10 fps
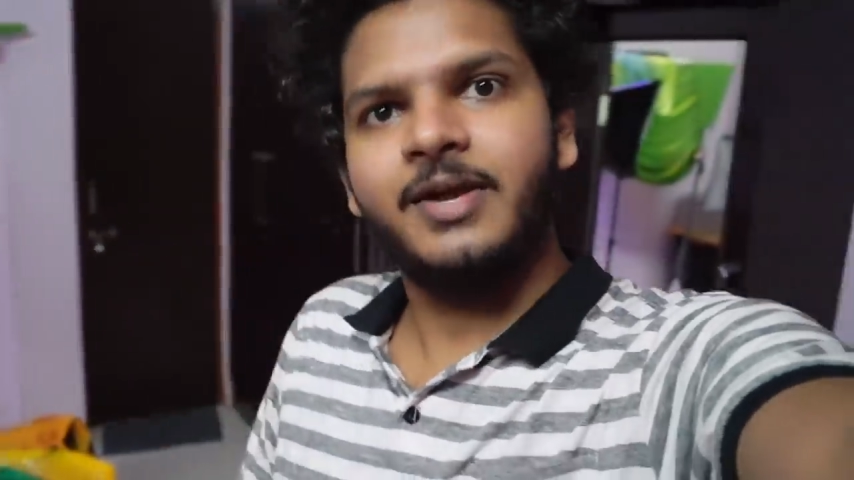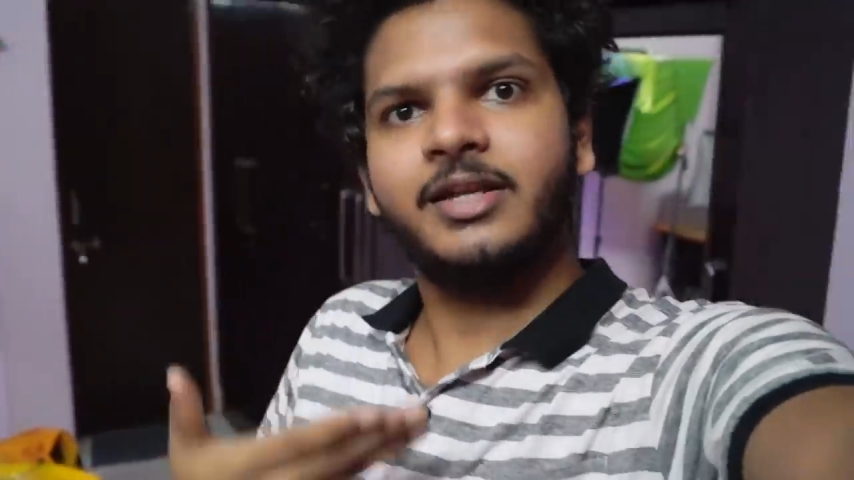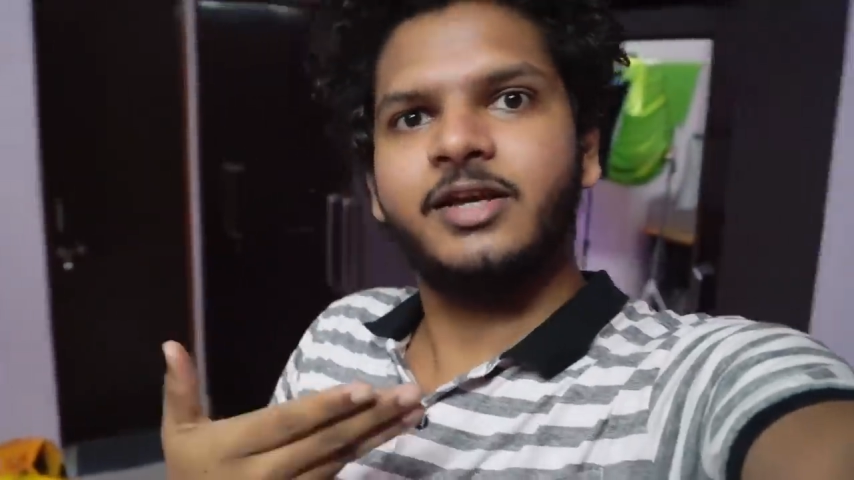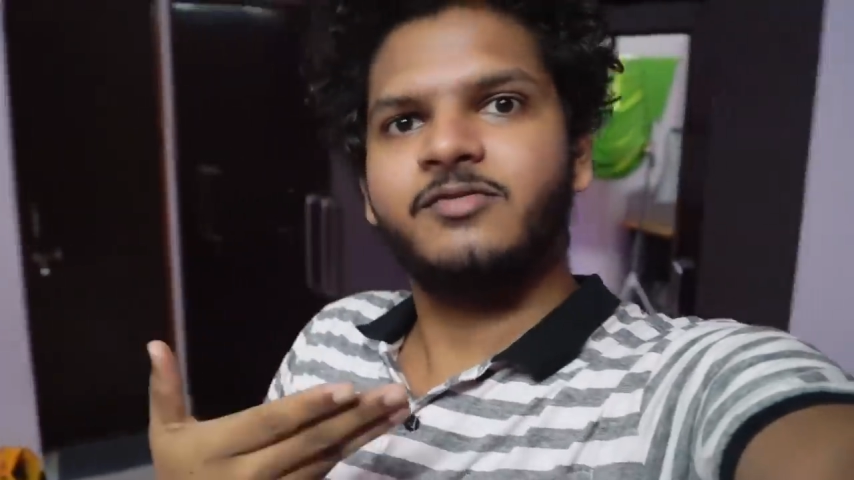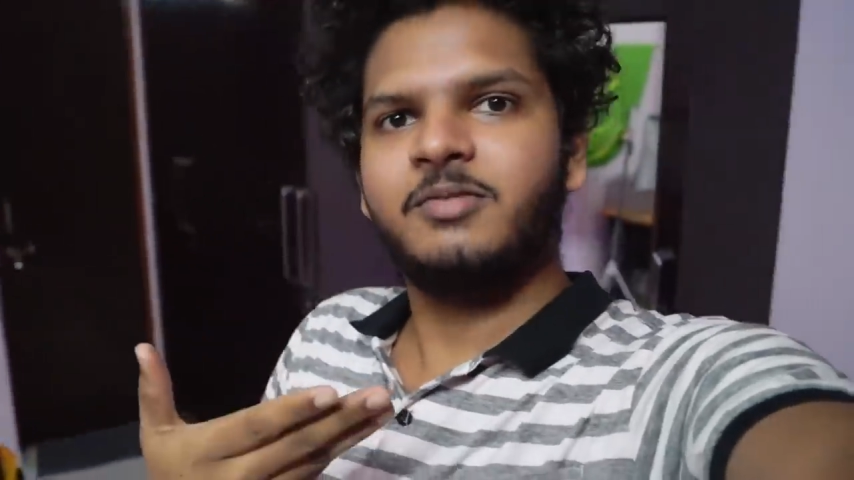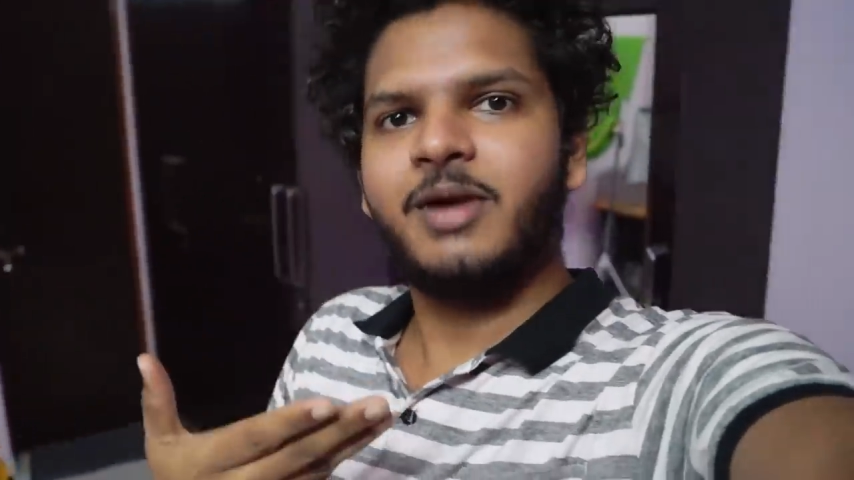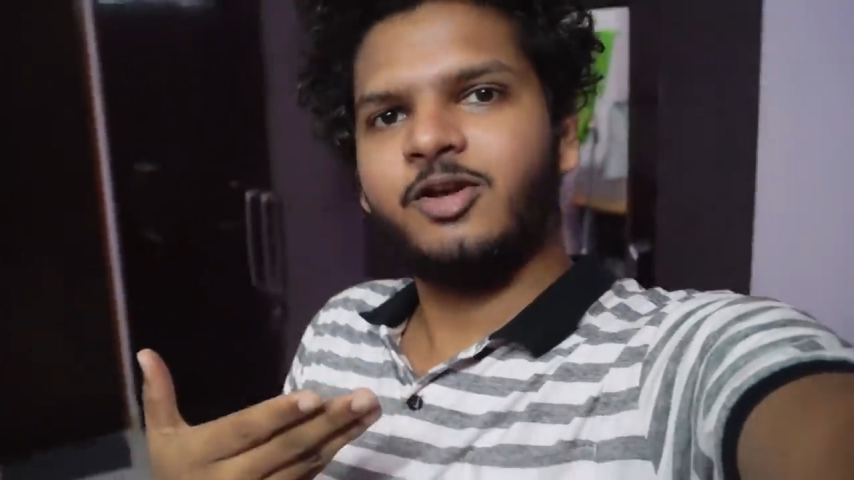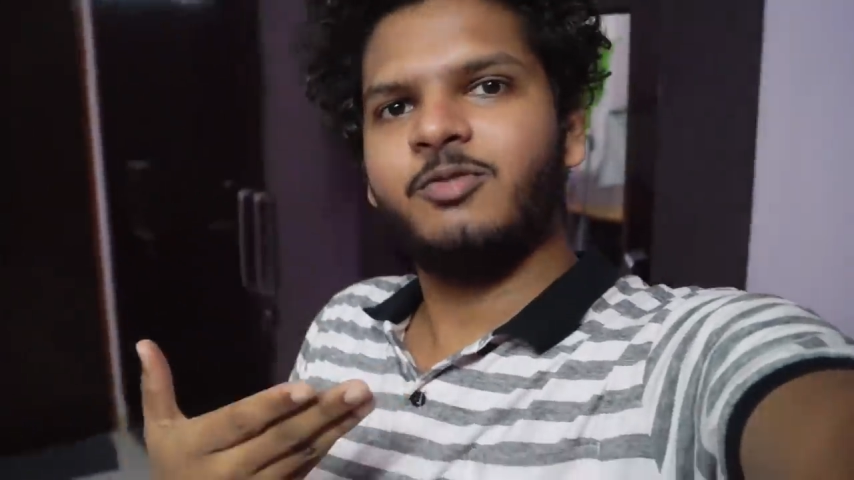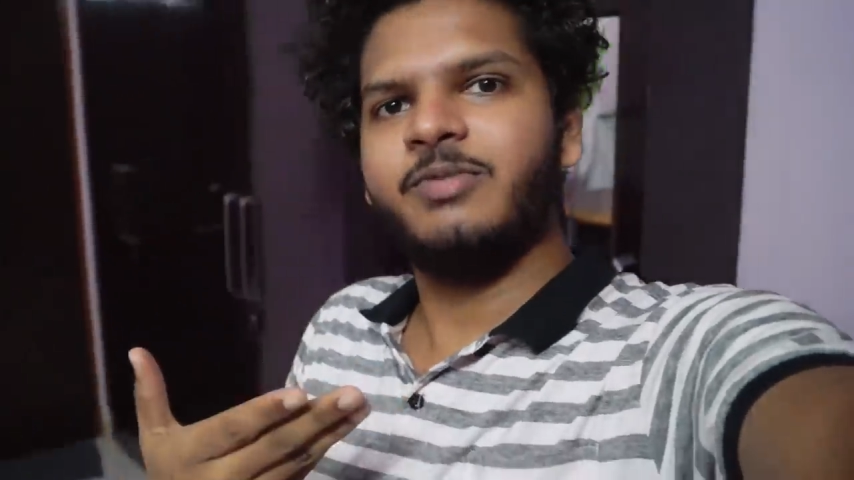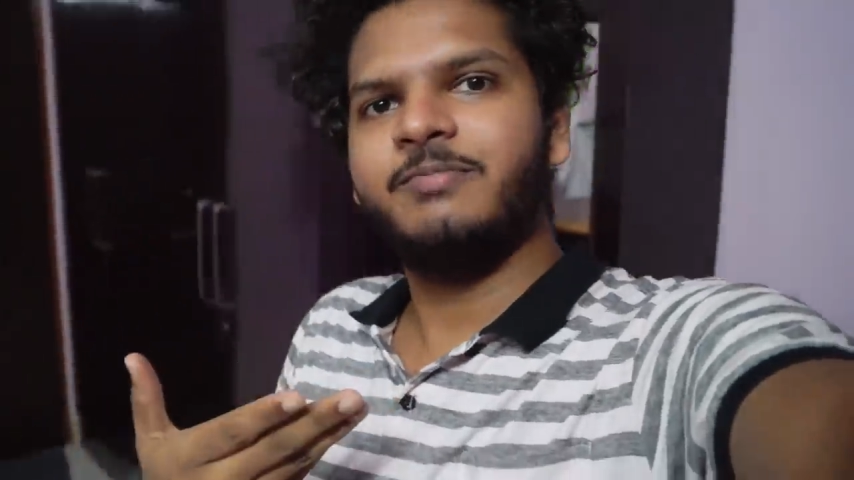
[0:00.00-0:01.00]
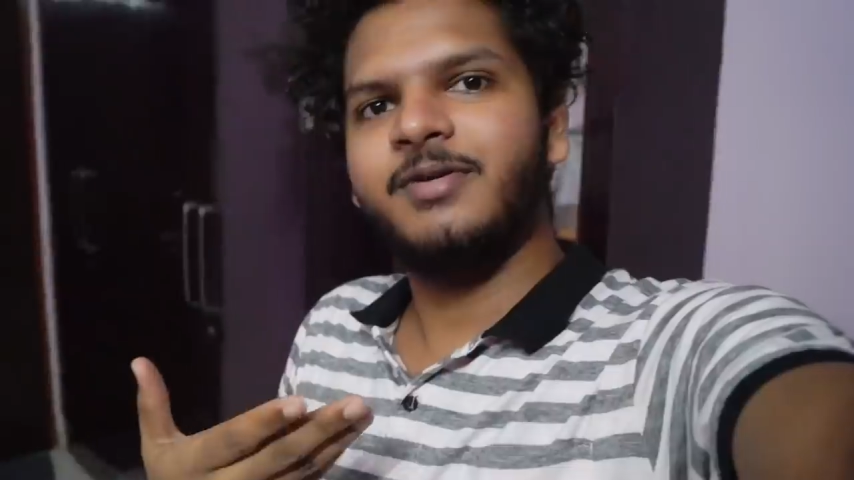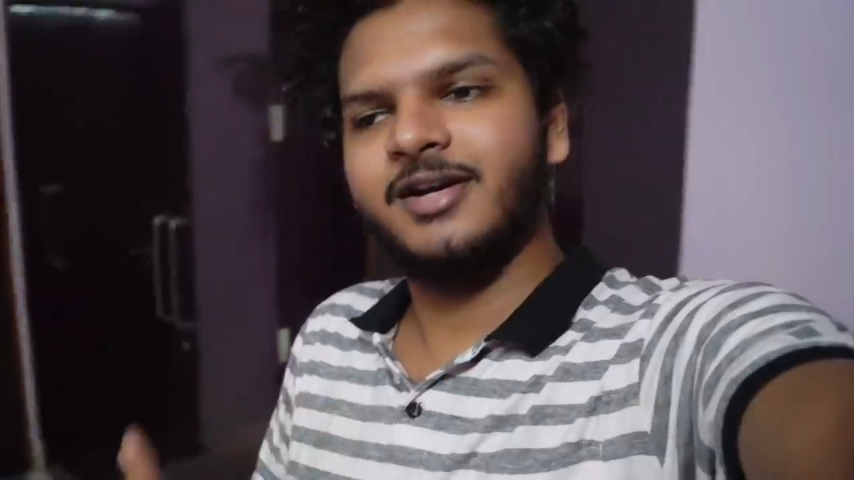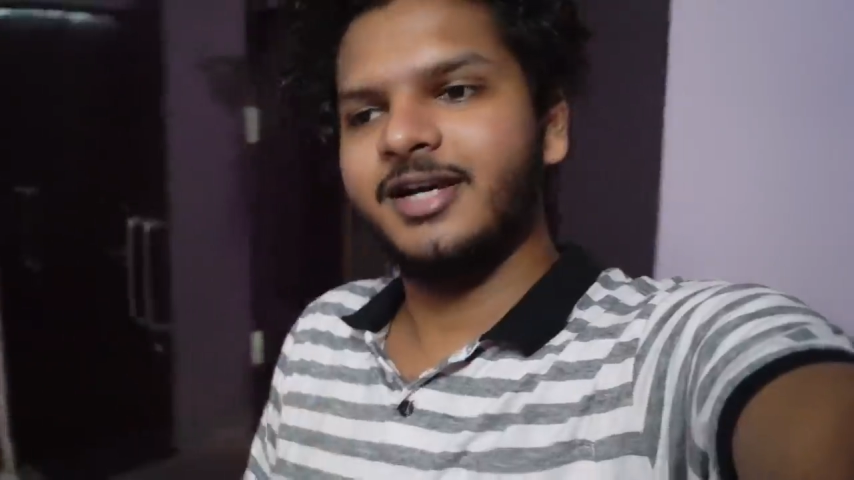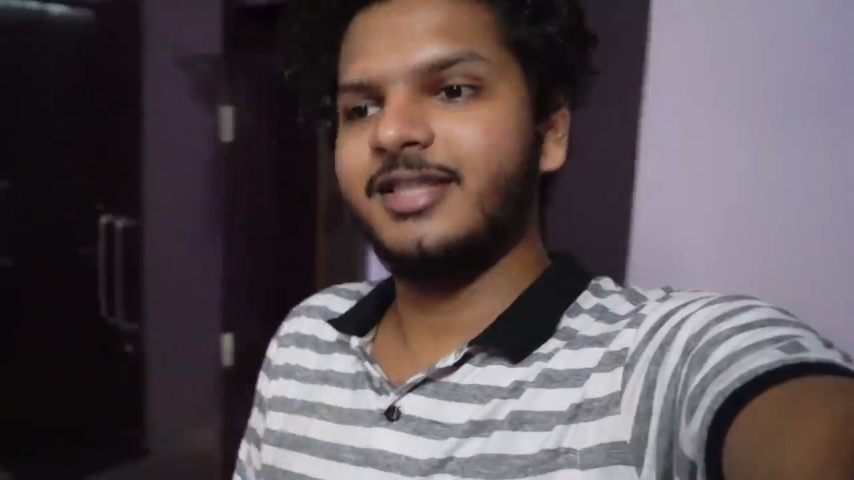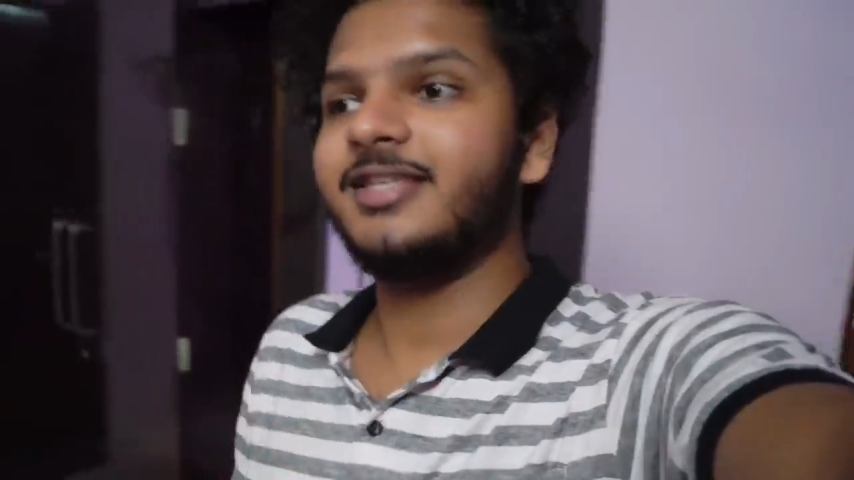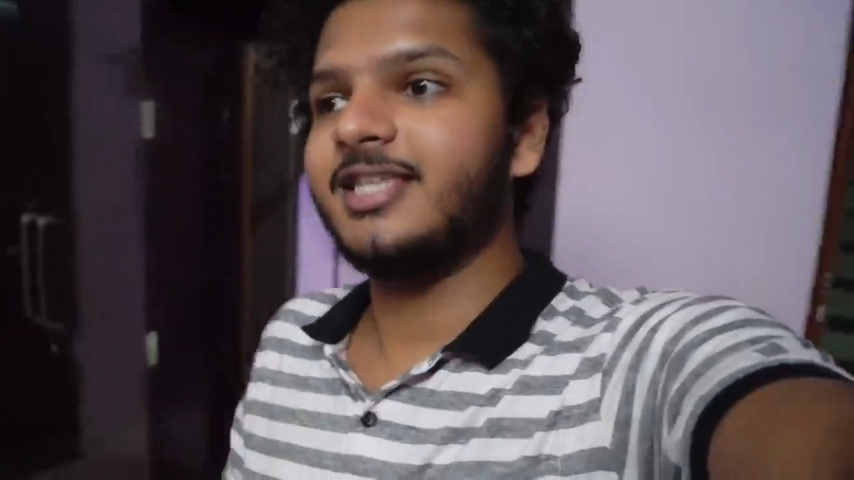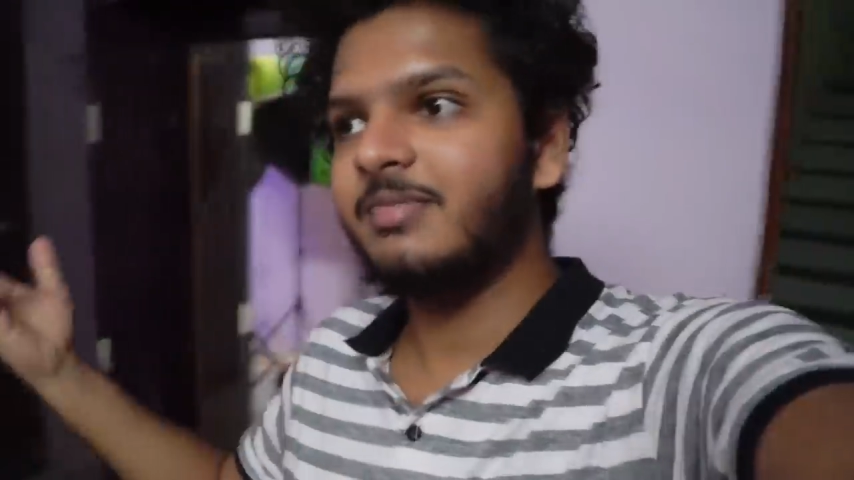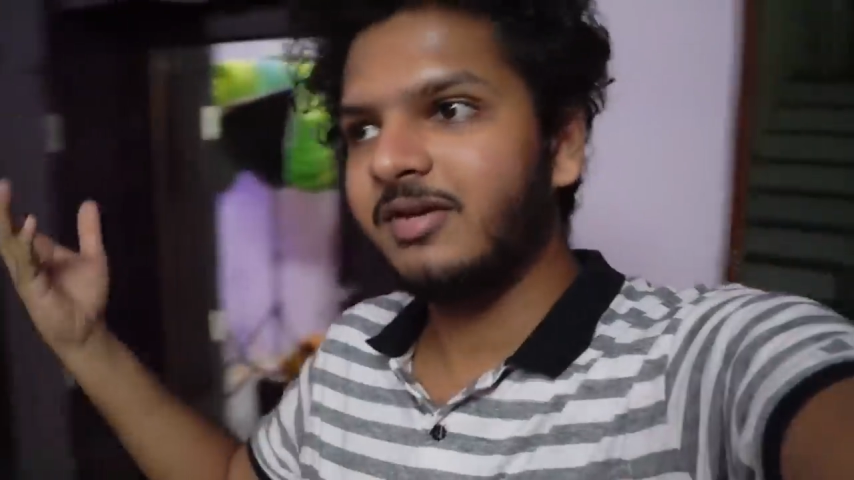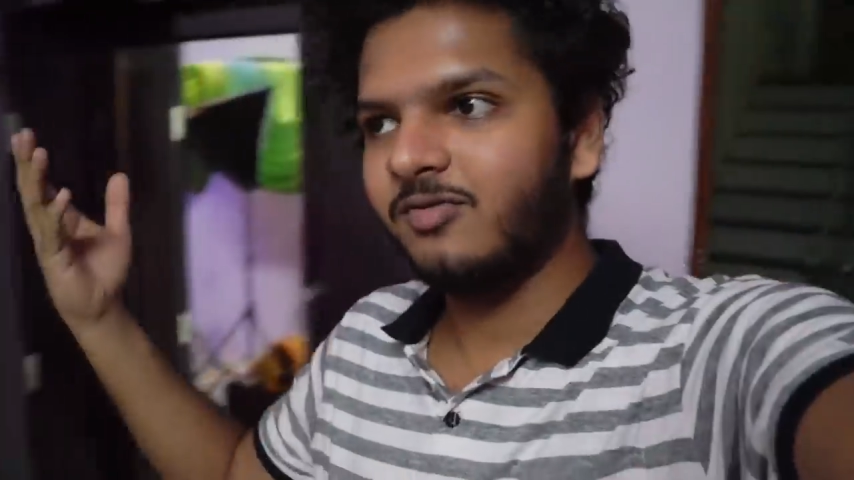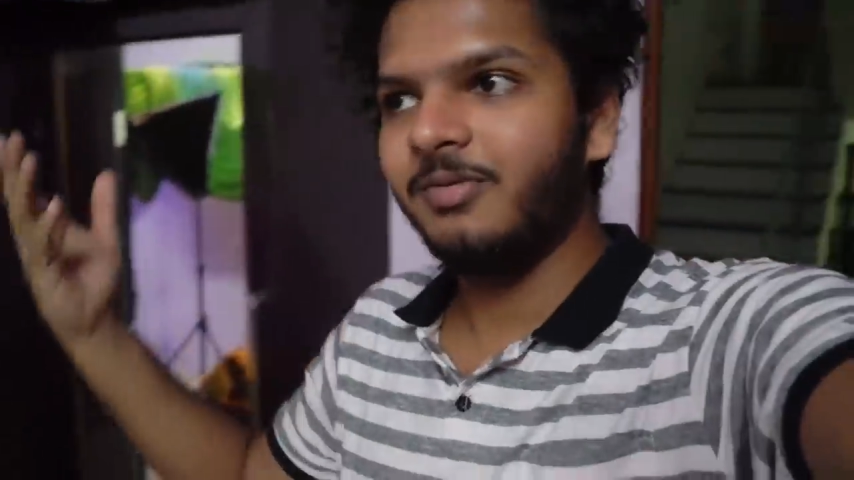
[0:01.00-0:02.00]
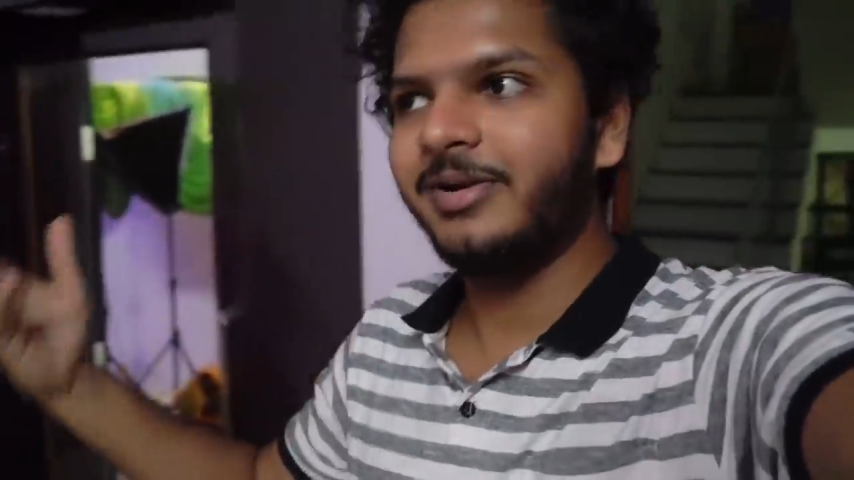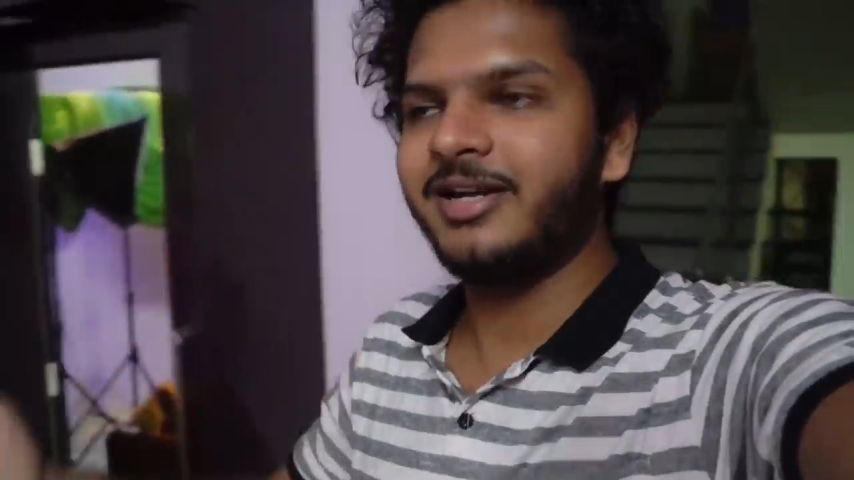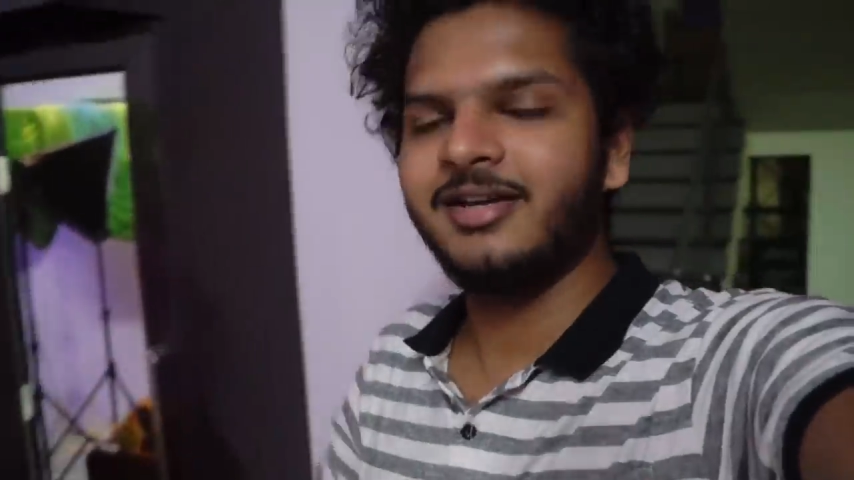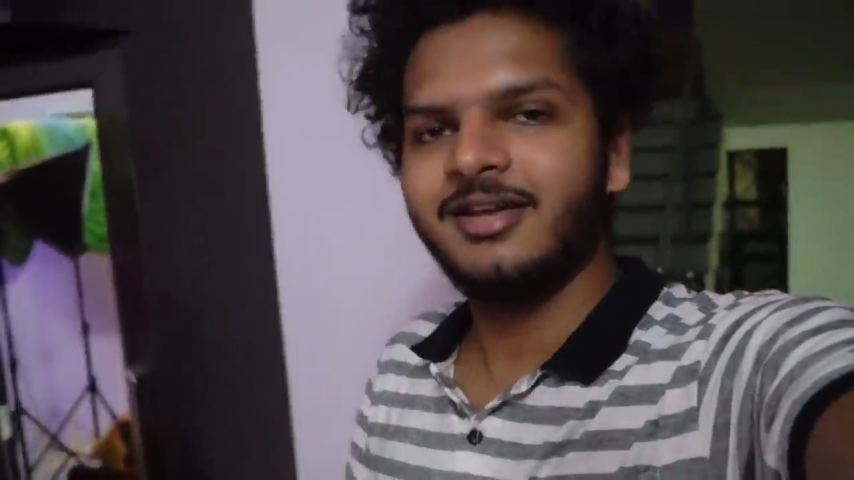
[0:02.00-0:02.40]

and give the micro paper in the same environment.